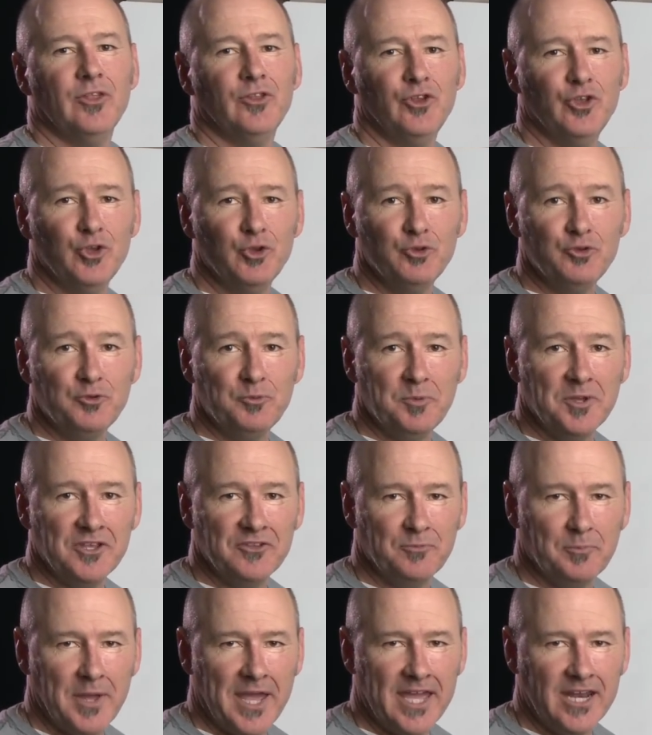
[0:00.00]
Do you speak
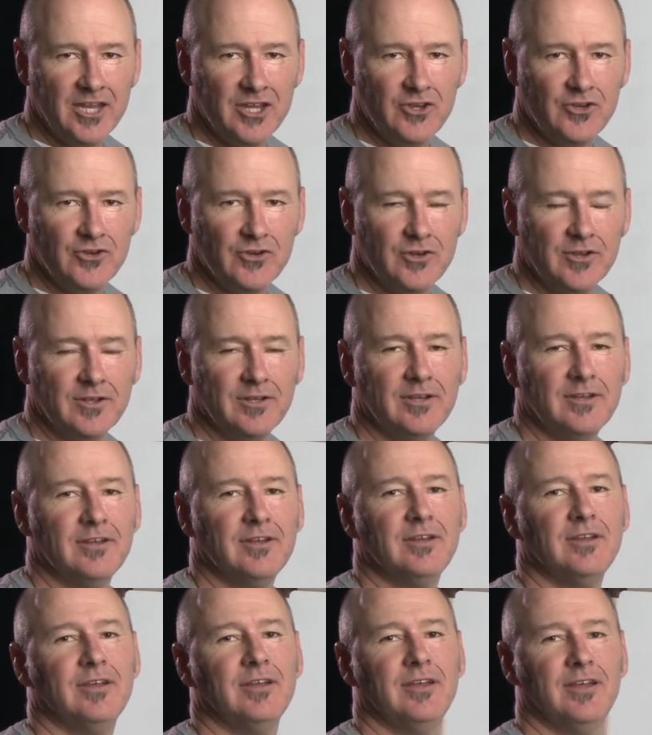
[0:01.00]
Spanish?
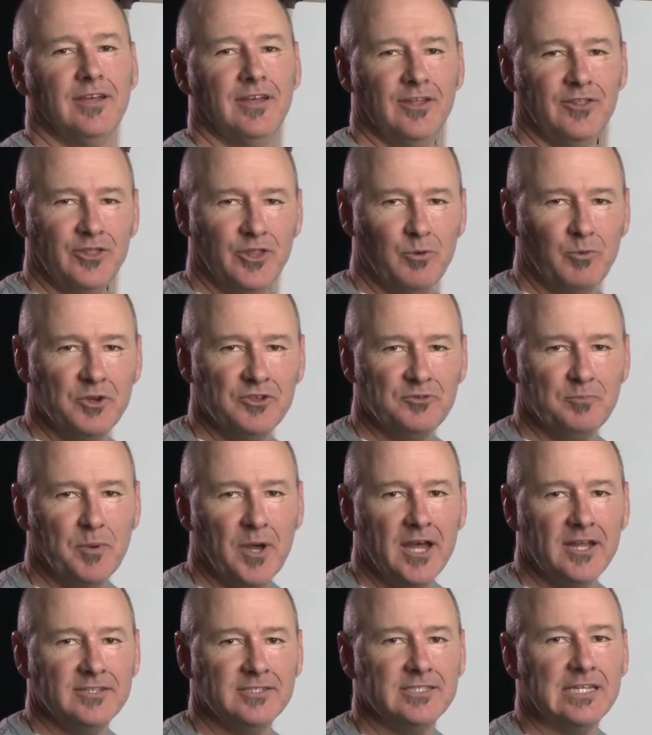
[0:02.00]
The
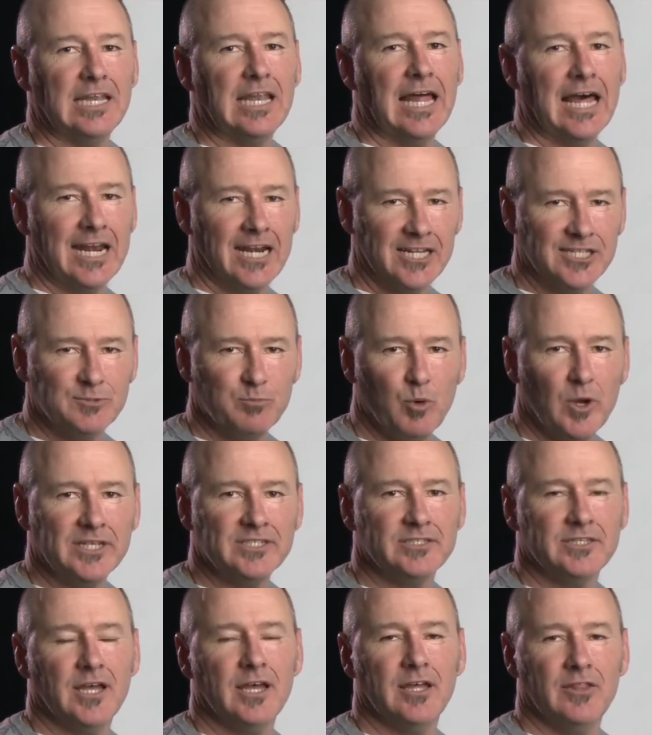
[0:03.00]
response, la
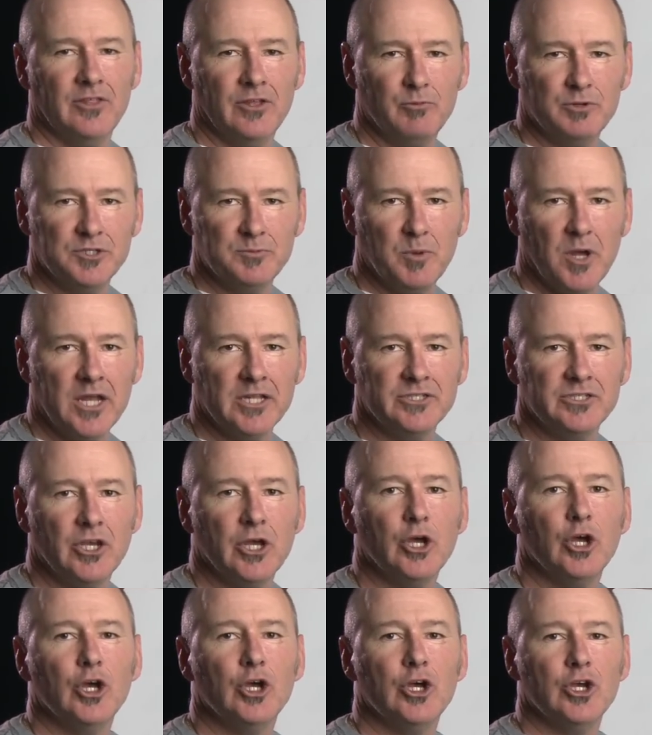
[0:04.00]
respuesta, the response,
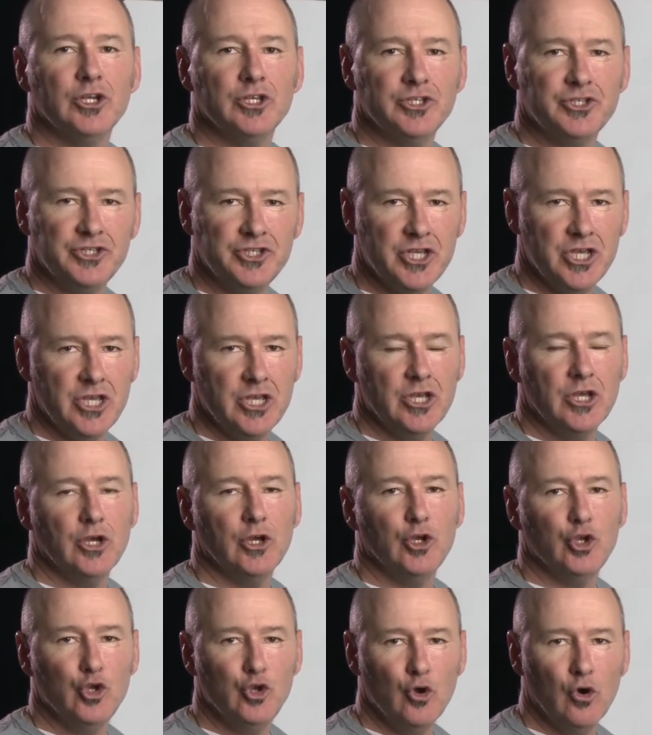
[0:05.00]
sí,
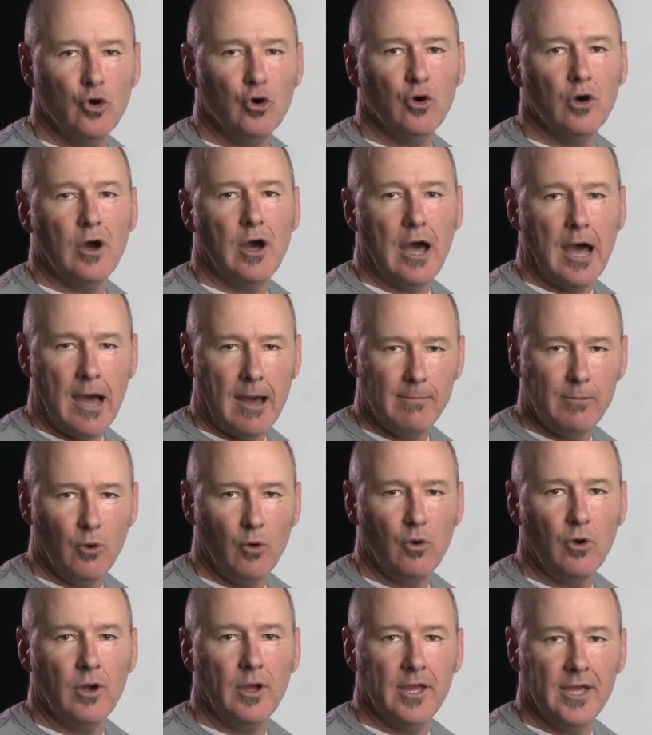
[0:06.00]
yo
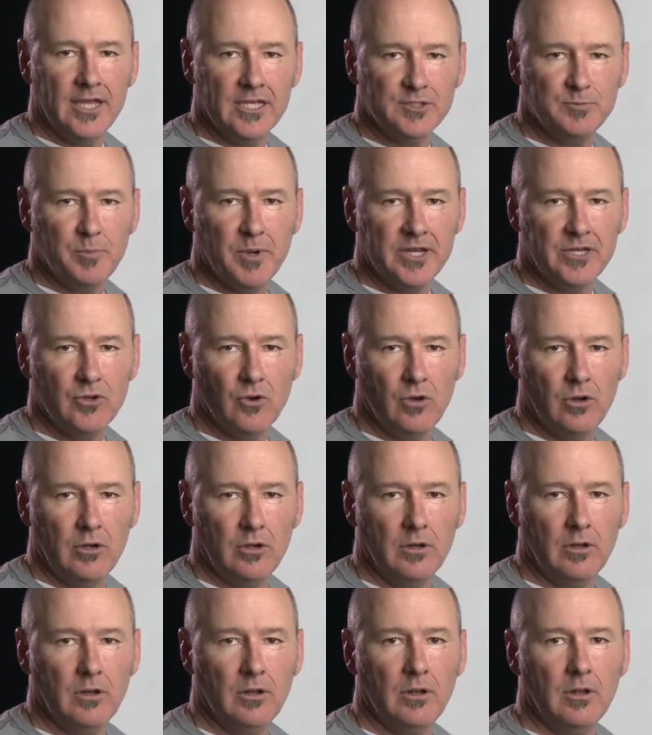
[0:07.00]
hablo español.
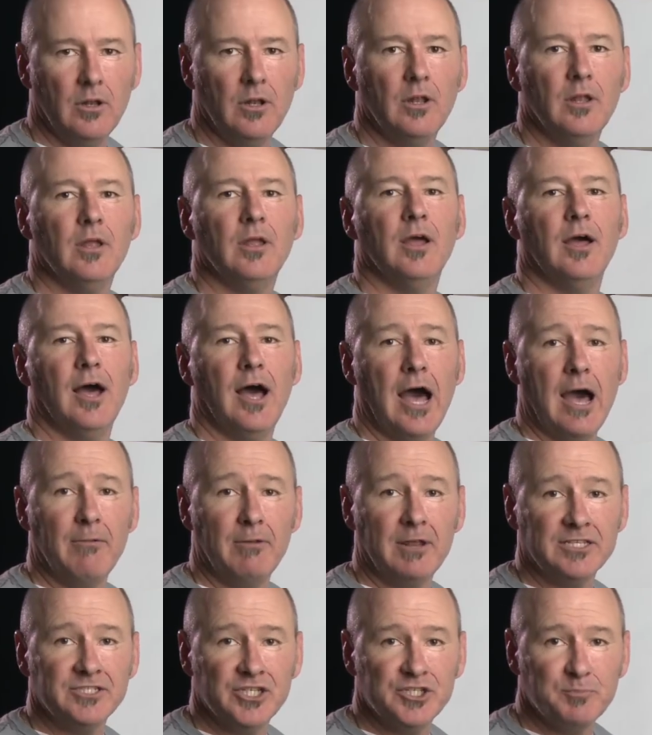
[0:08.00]

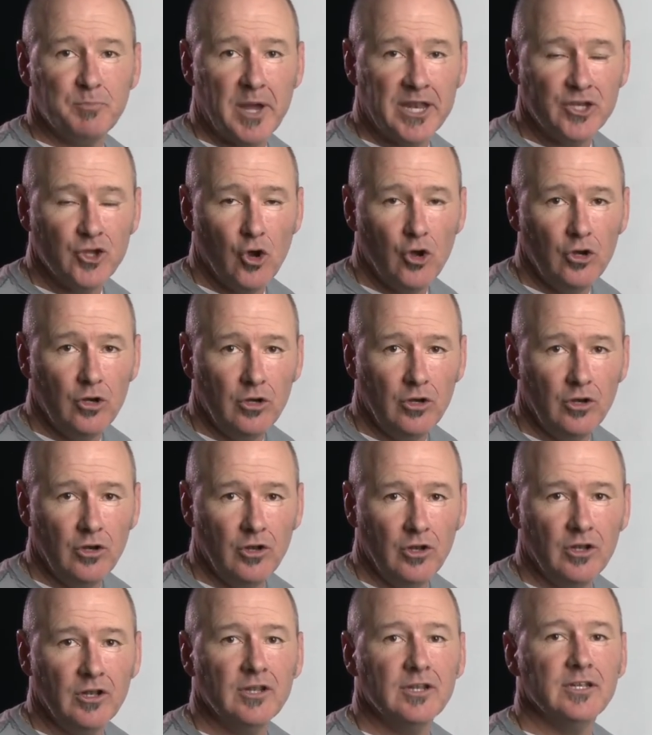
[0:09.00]
¿Hablas español?
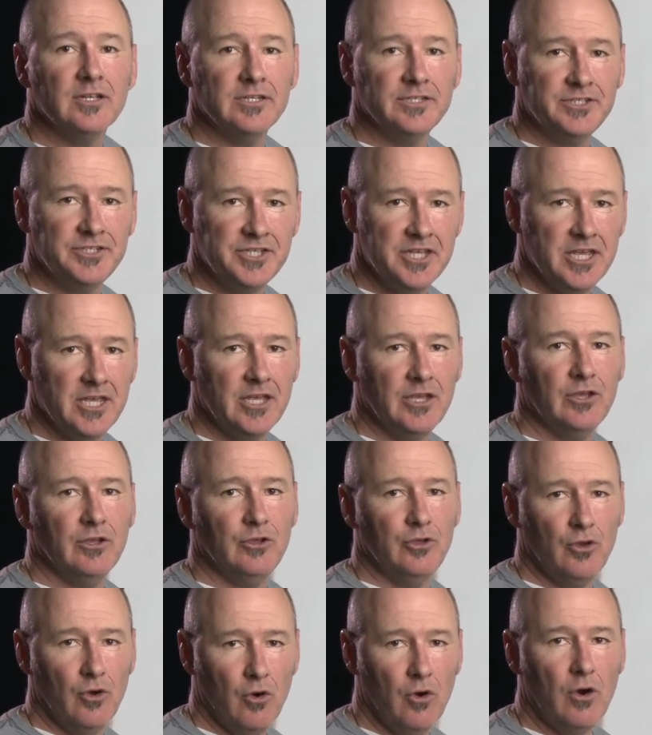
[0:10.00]
Sí,
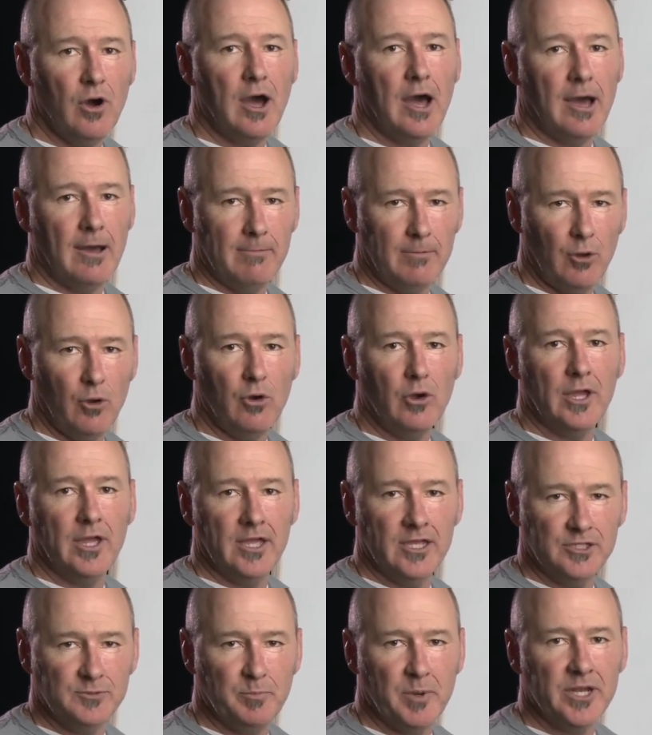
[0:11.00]
yo hablo
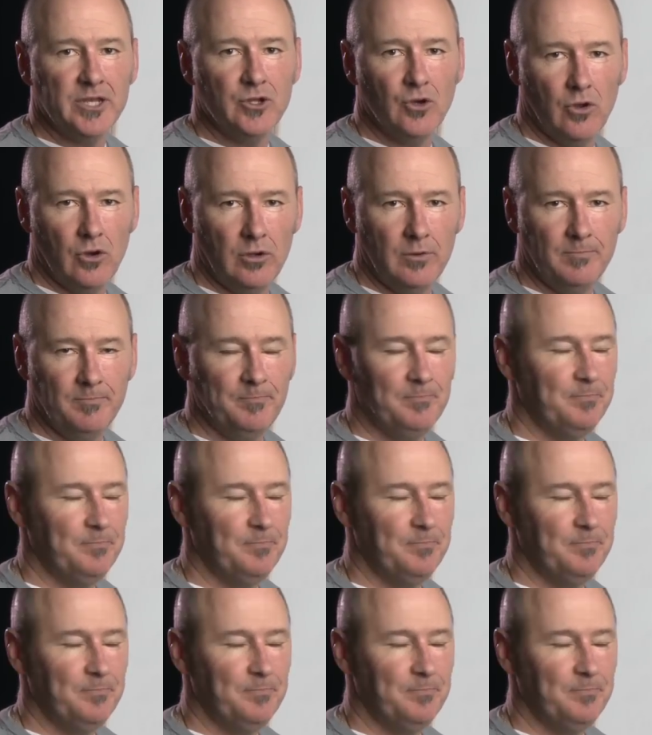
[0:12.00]
español.